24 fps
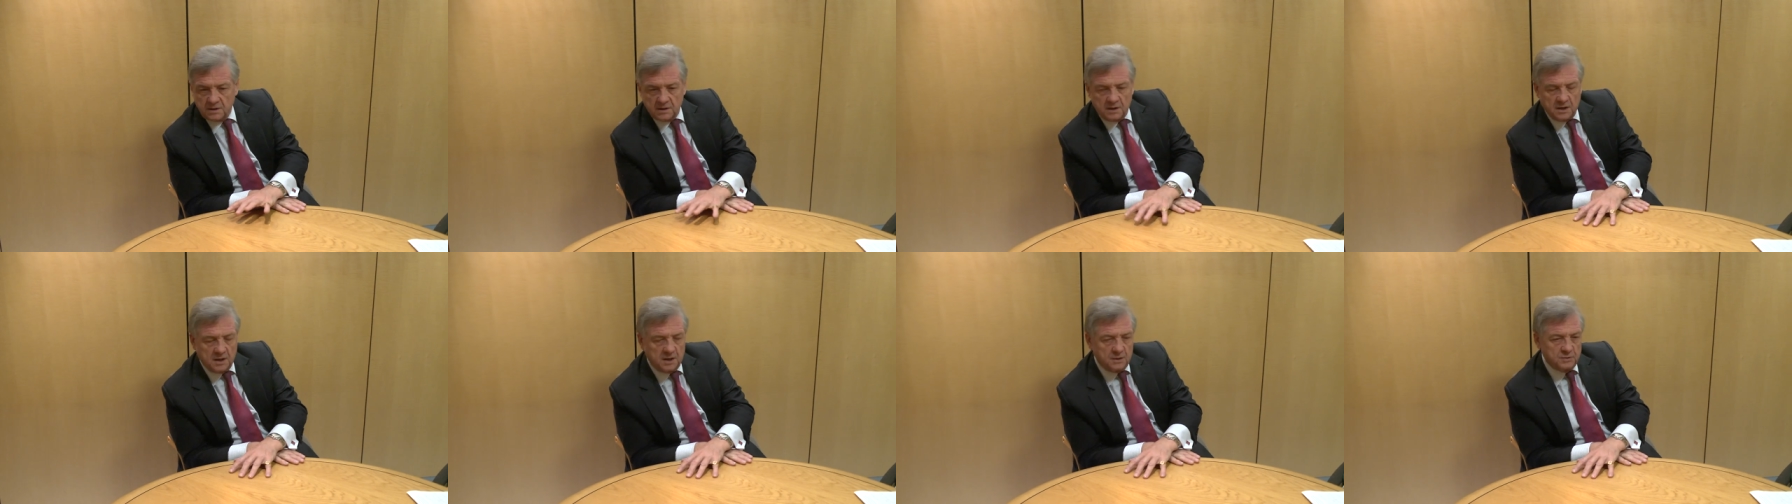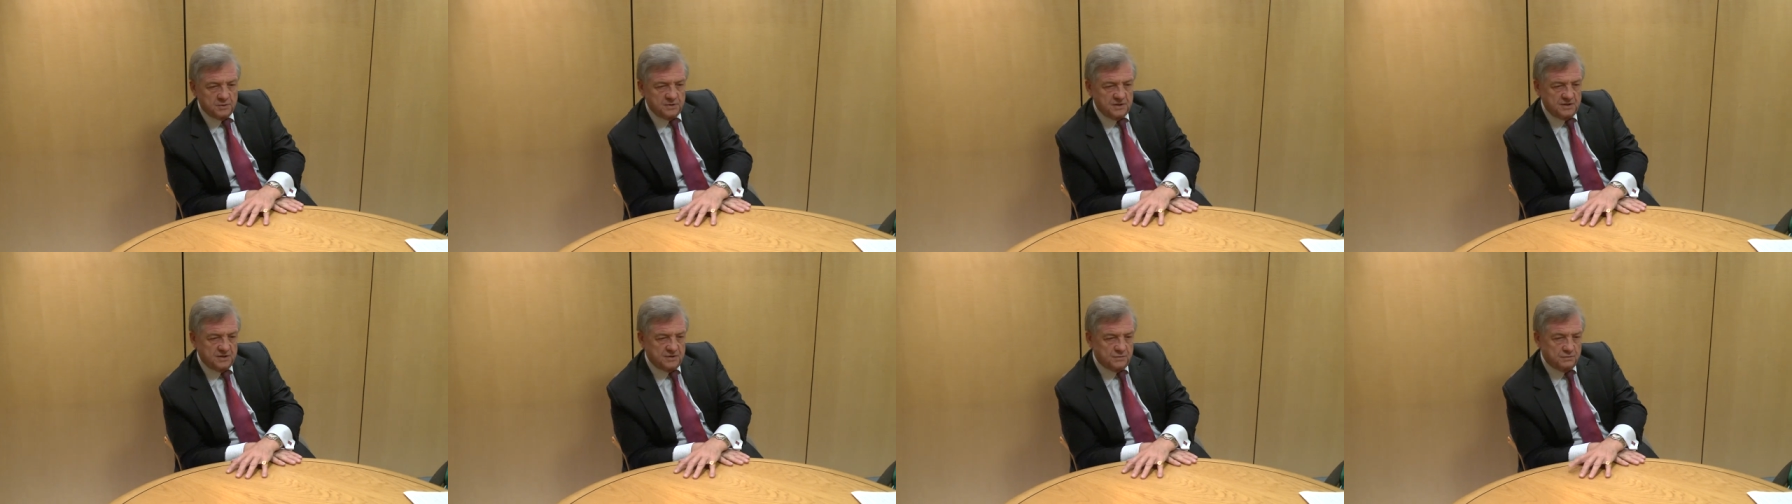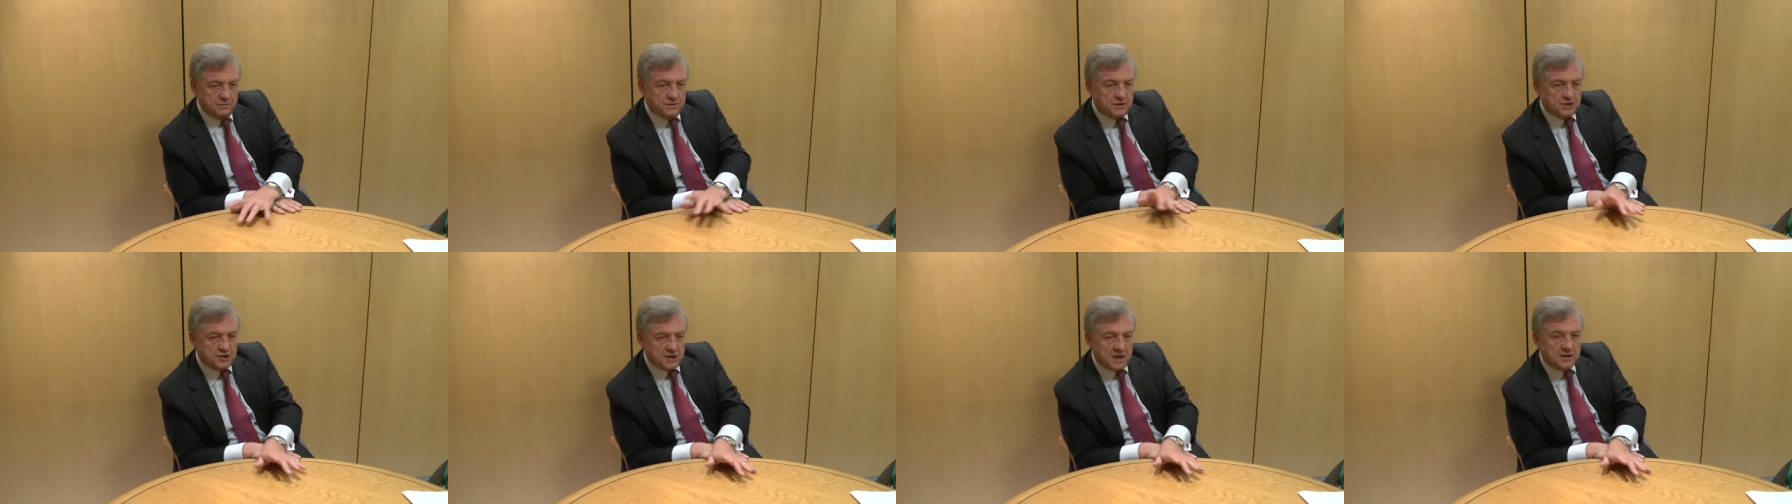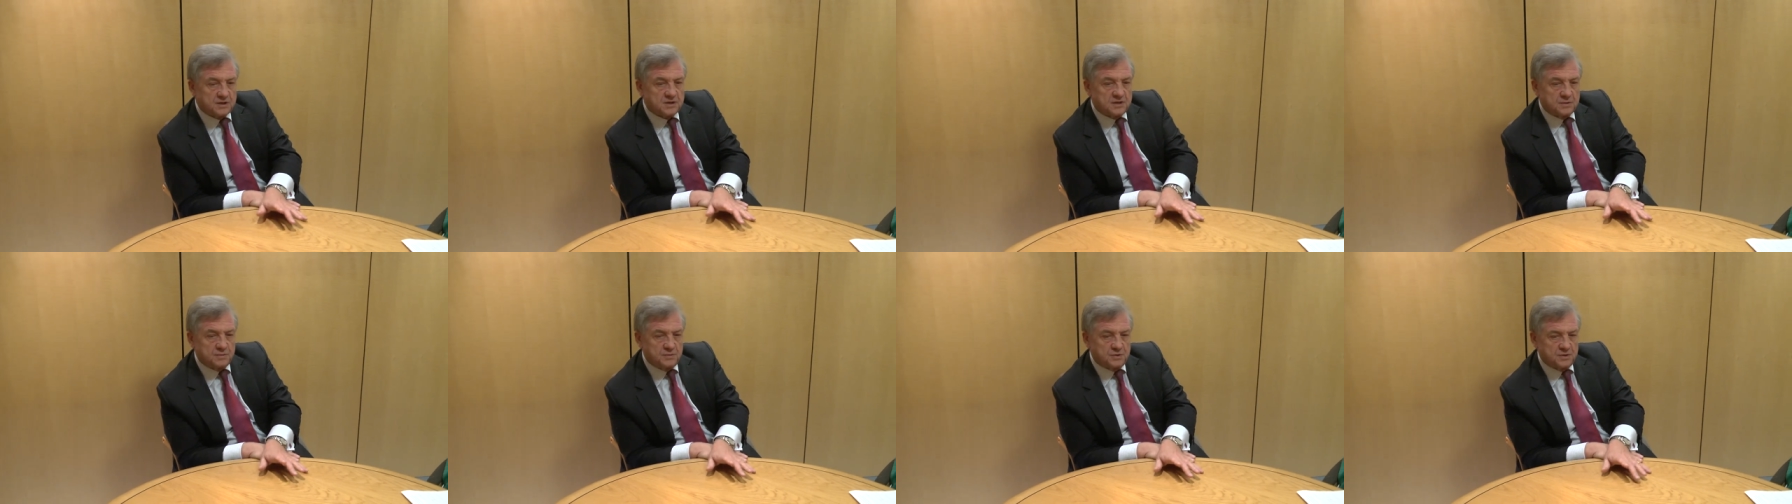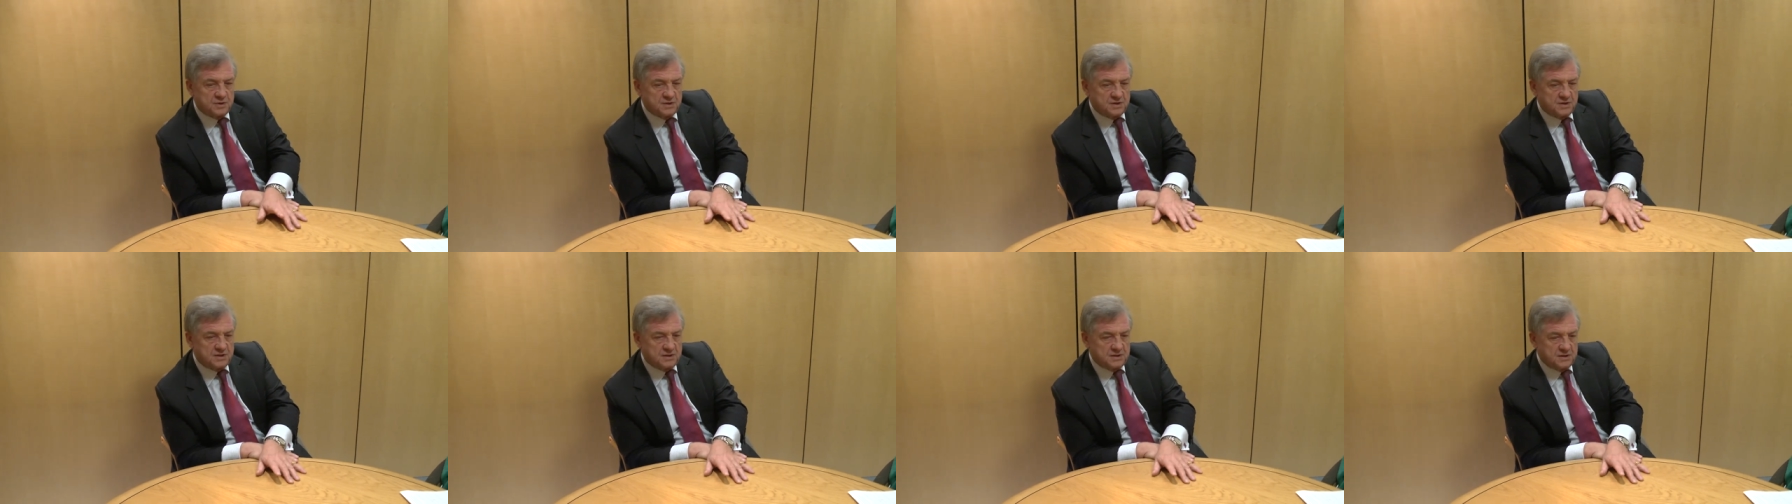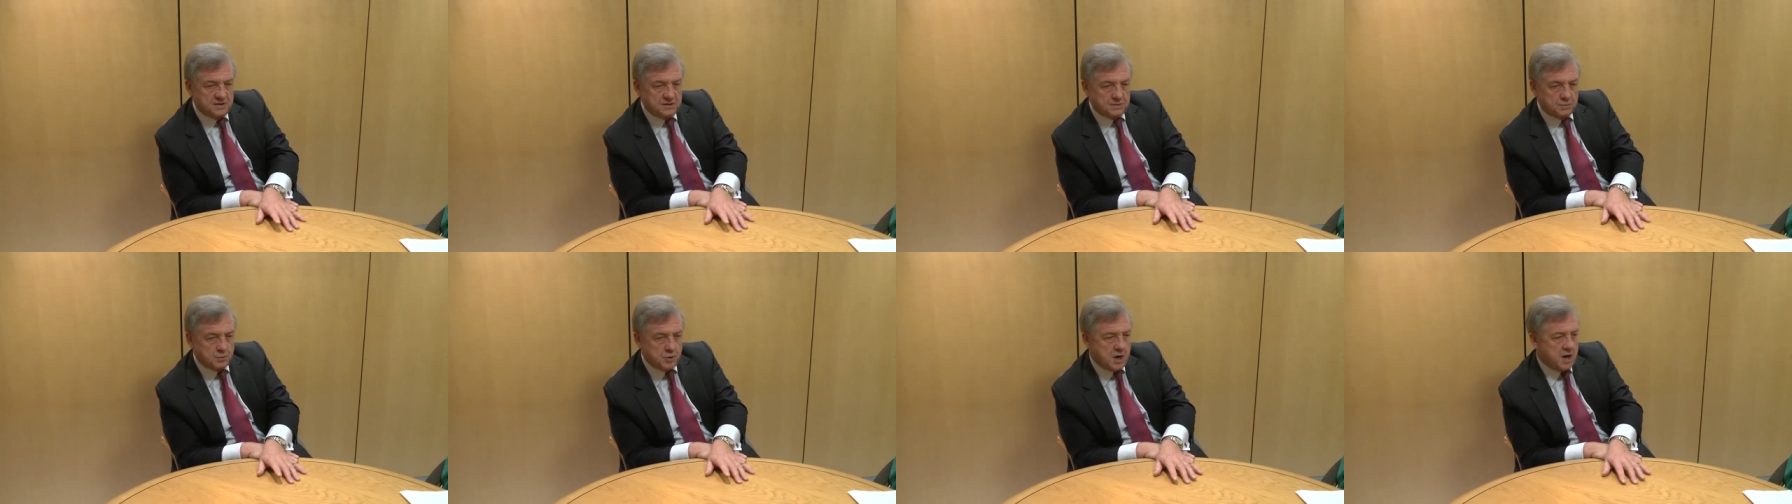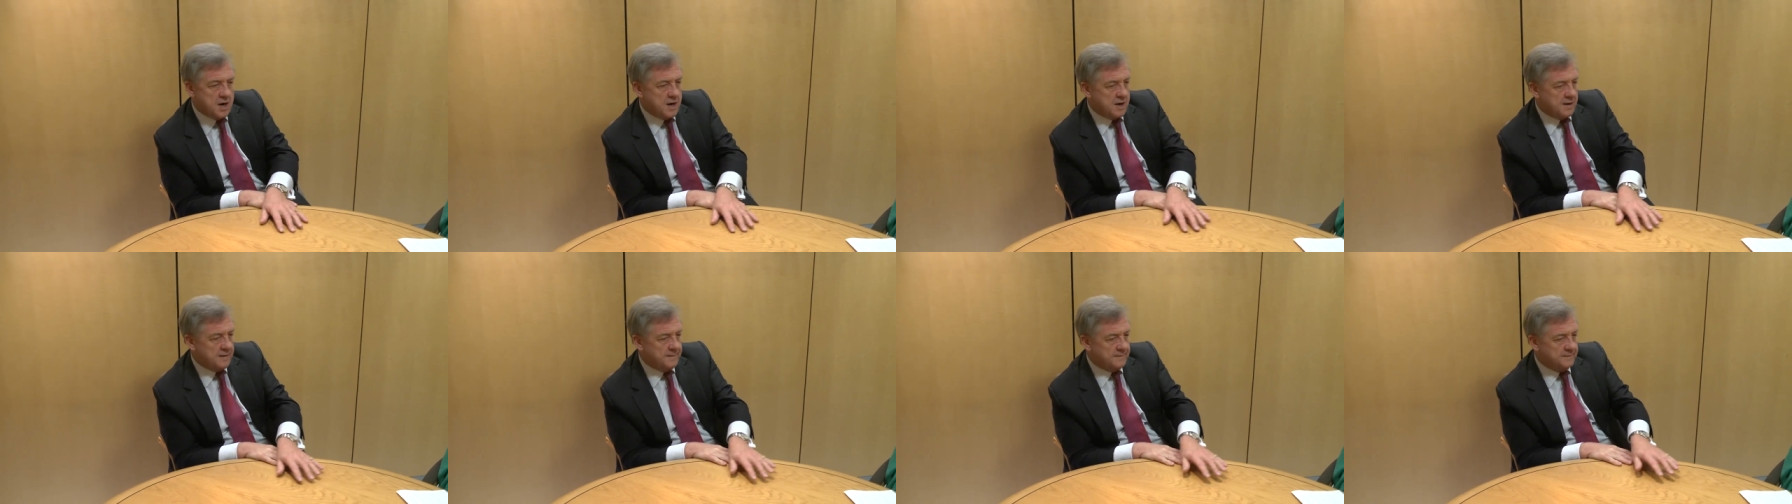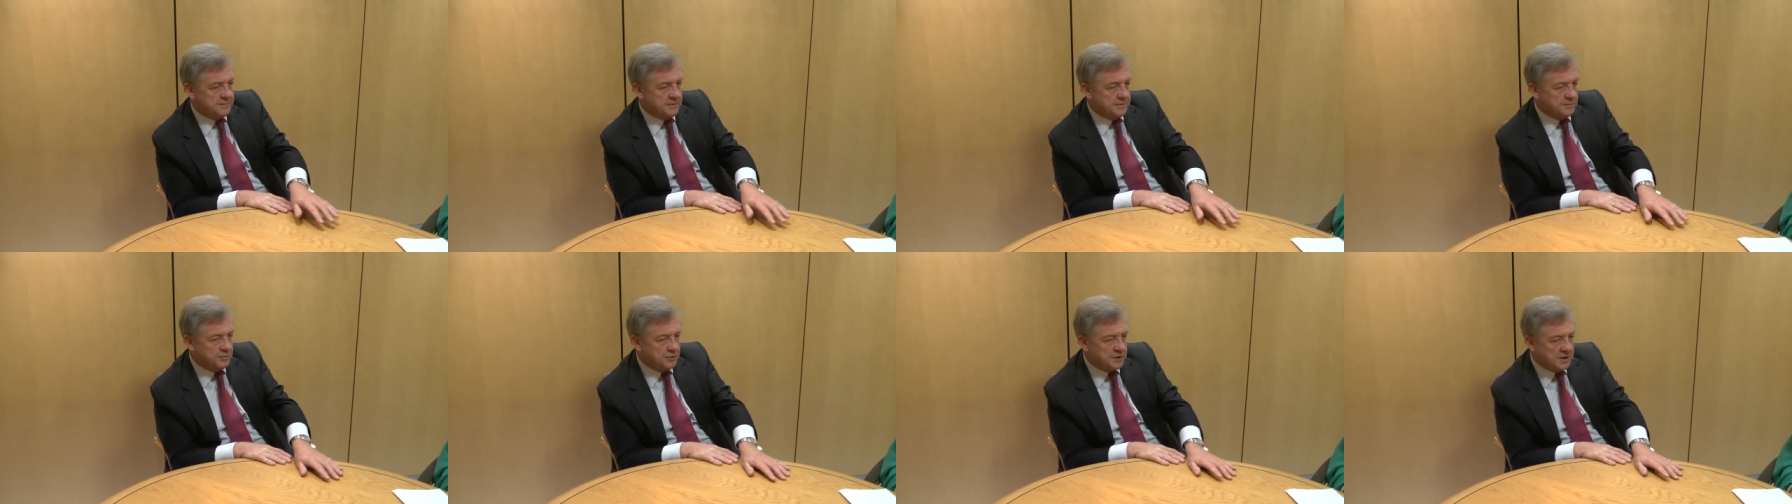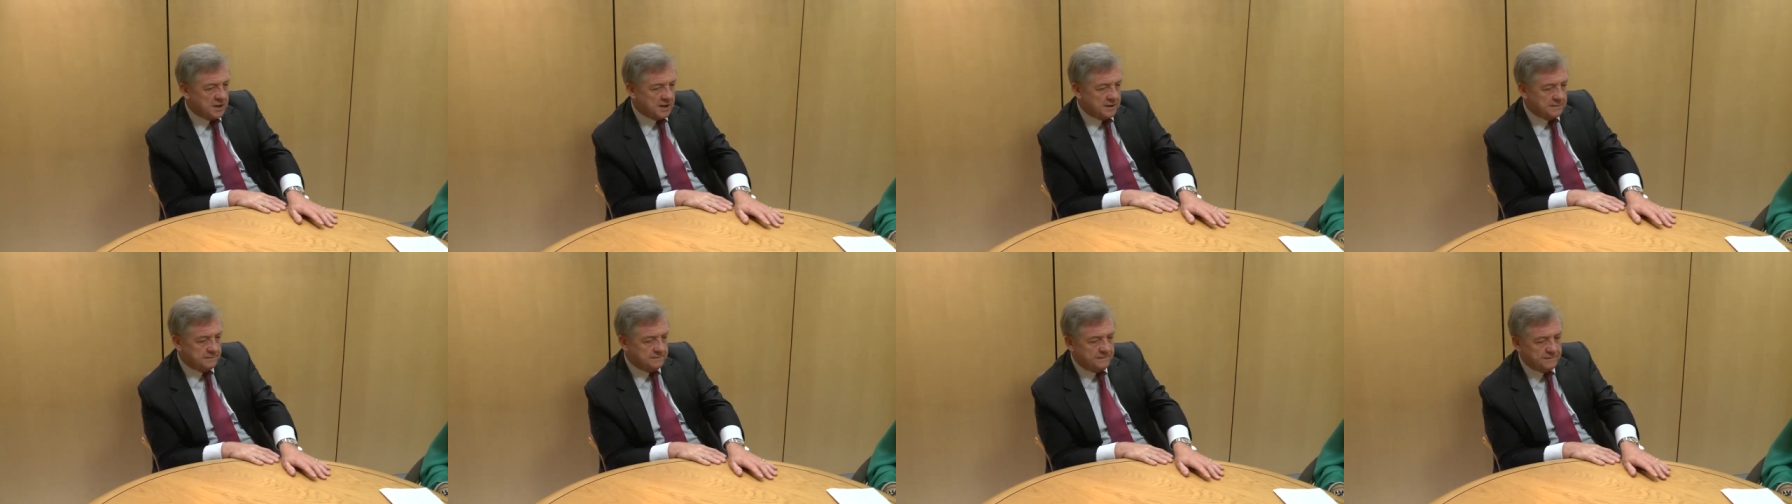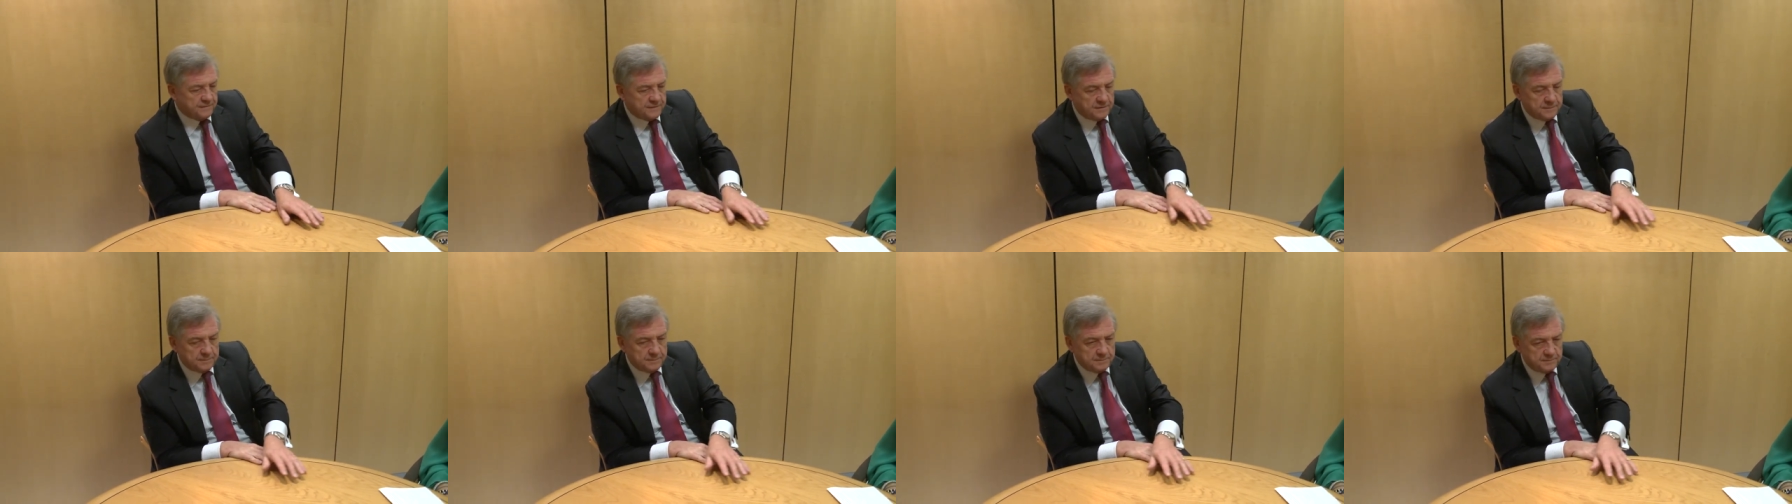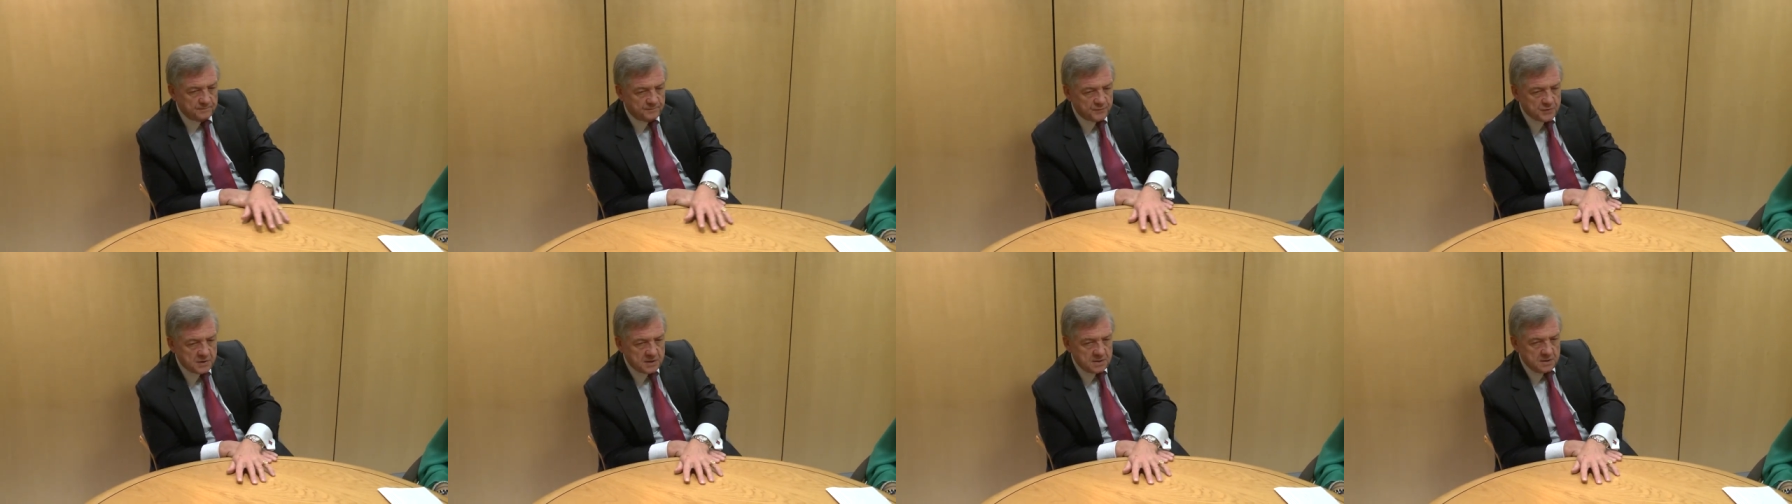Uh, we need to reach out to communities where people come from,